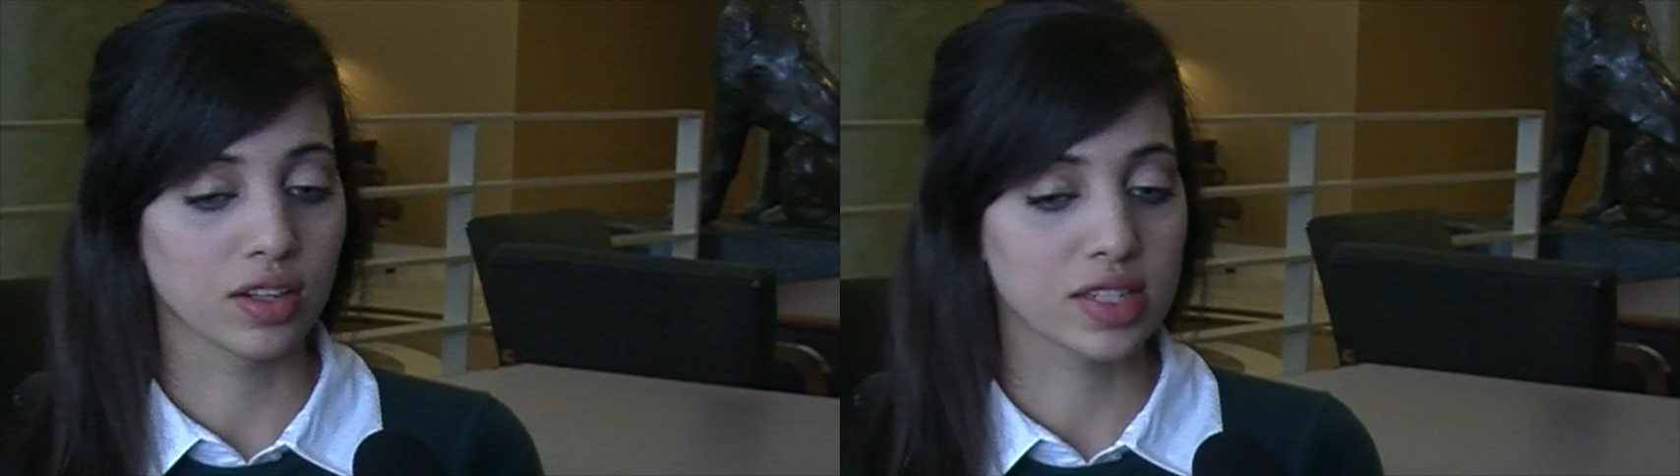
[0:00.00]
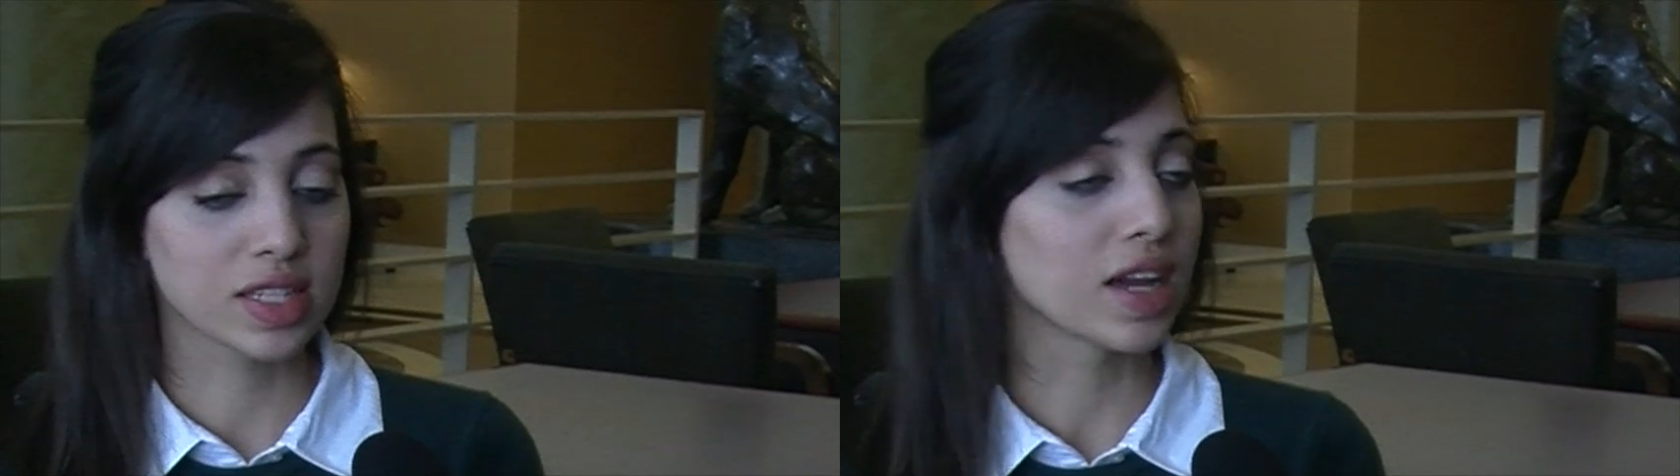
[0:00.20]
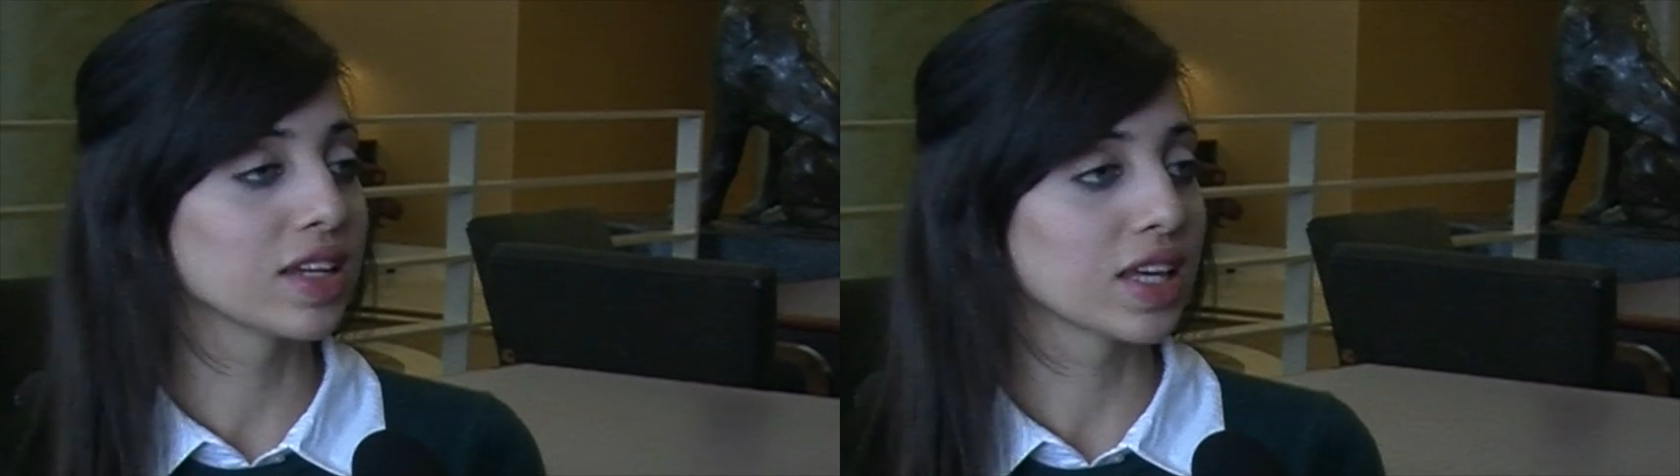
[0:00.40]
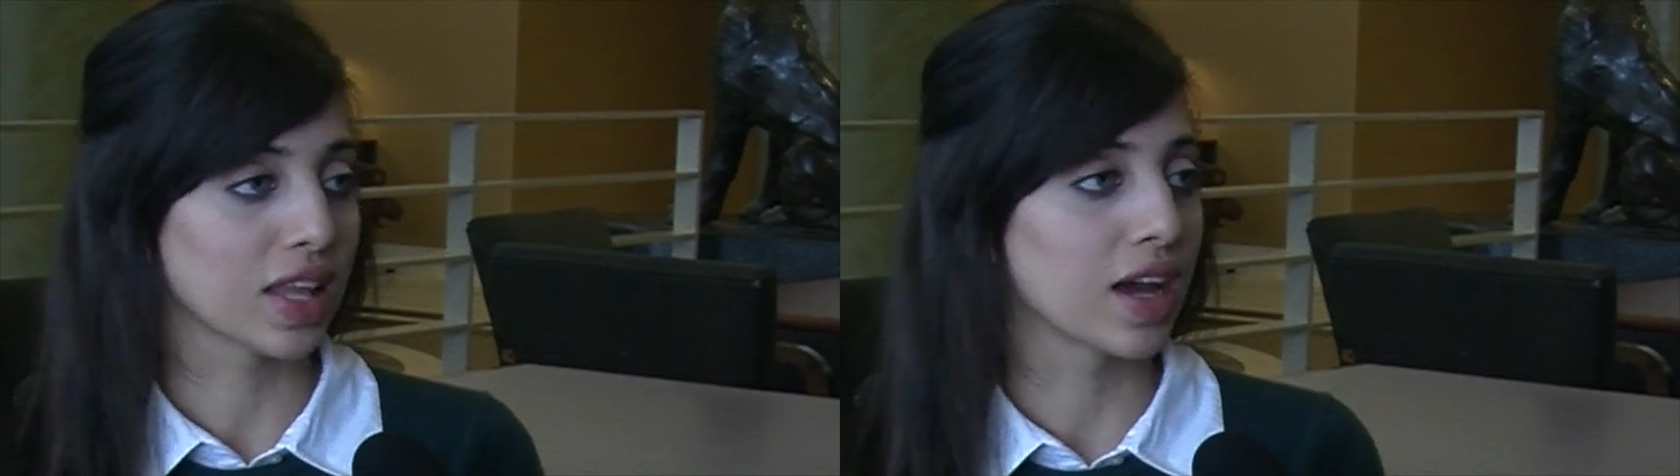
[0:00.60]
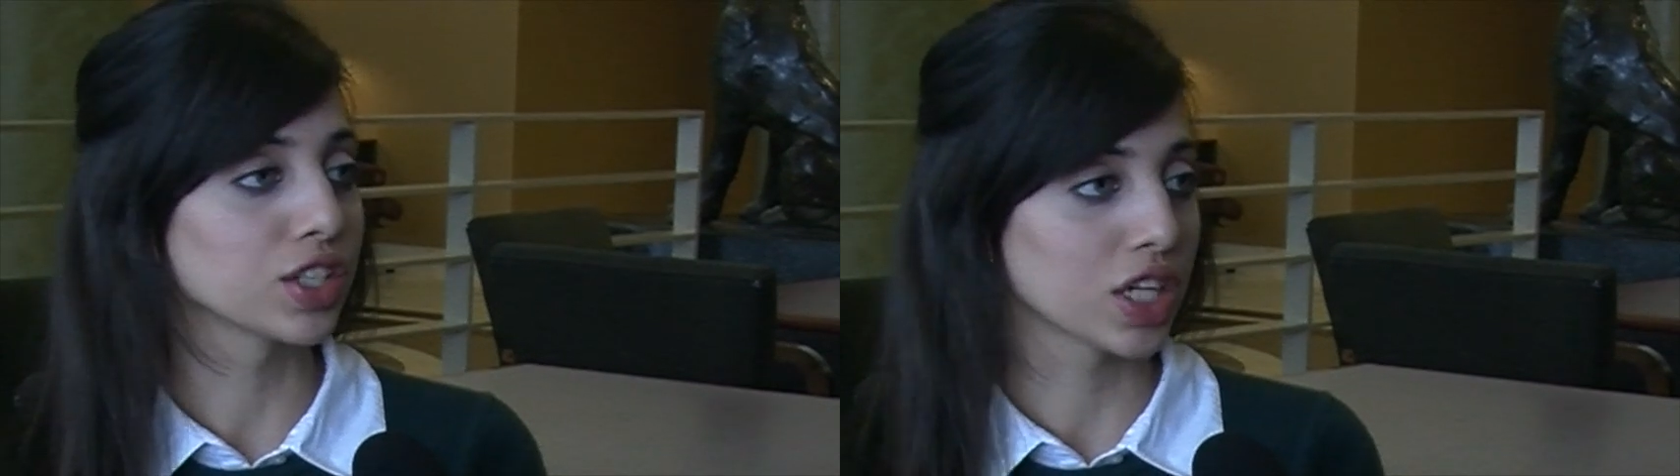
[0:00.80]
signing
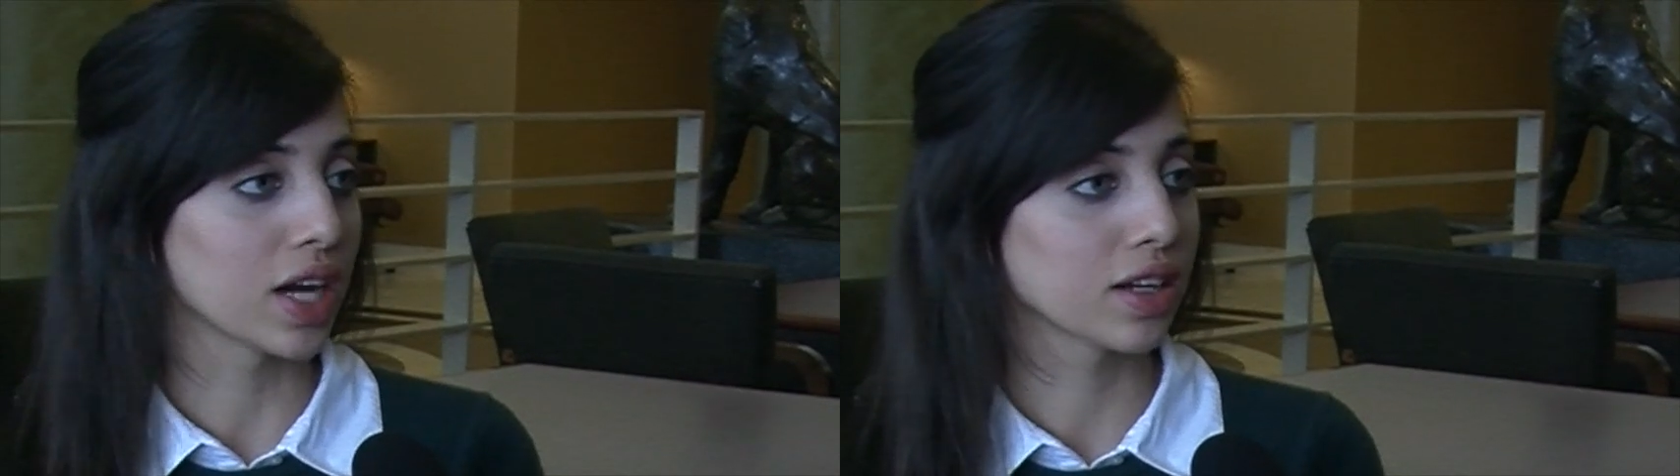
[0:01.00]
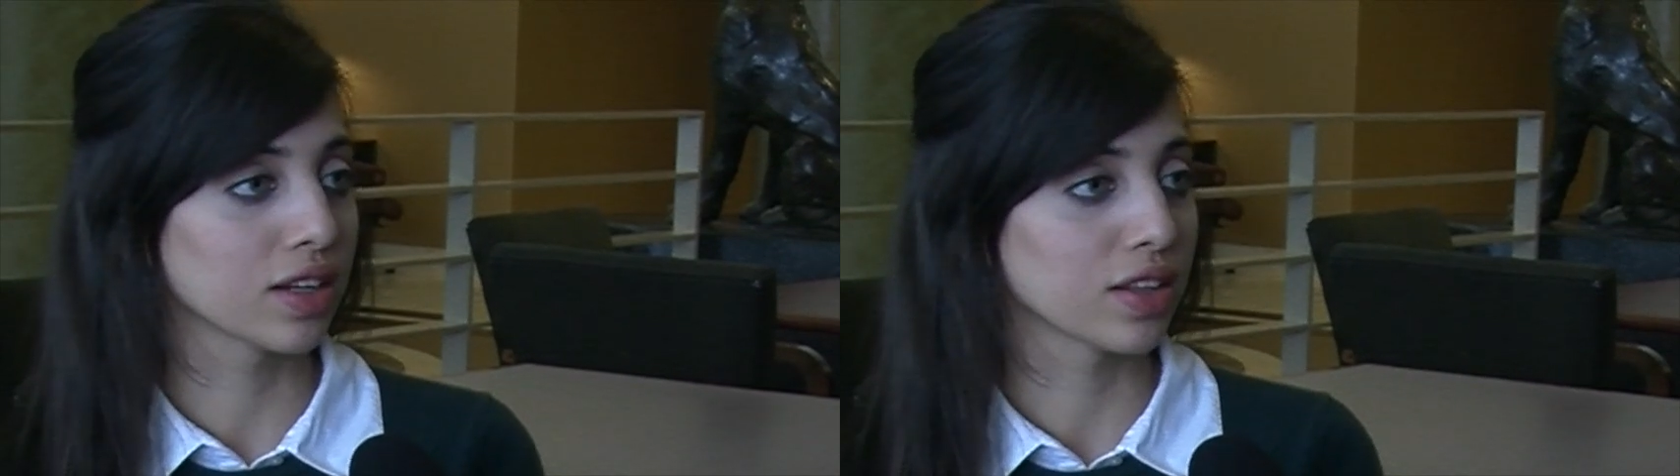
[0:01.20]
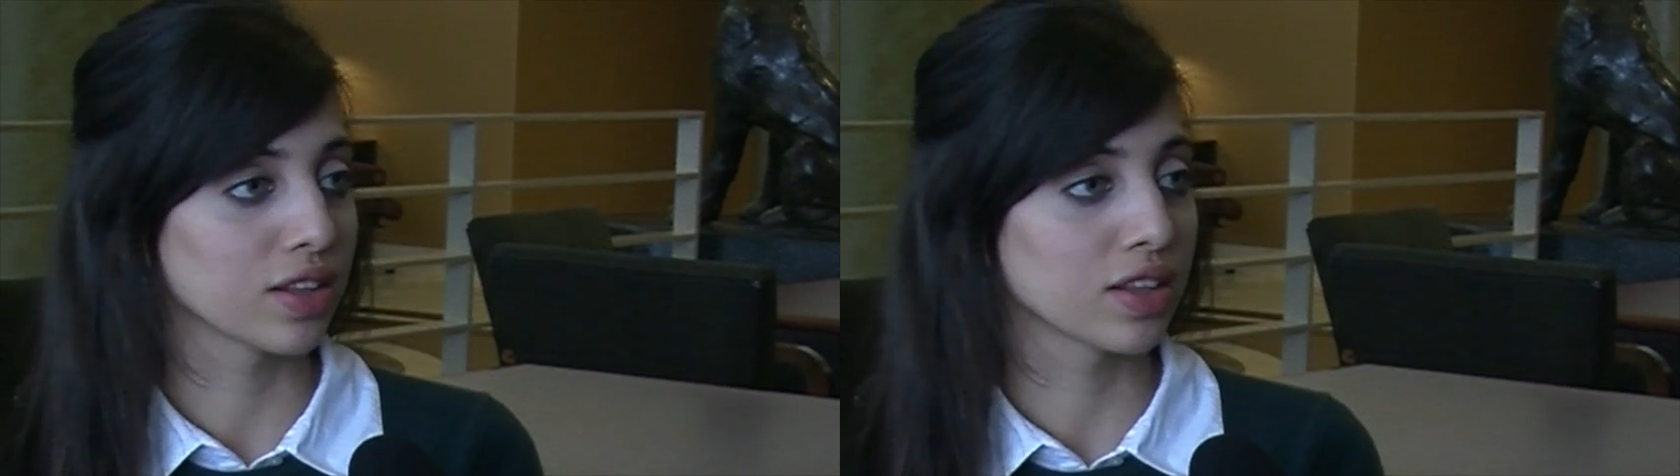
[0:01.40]
that check.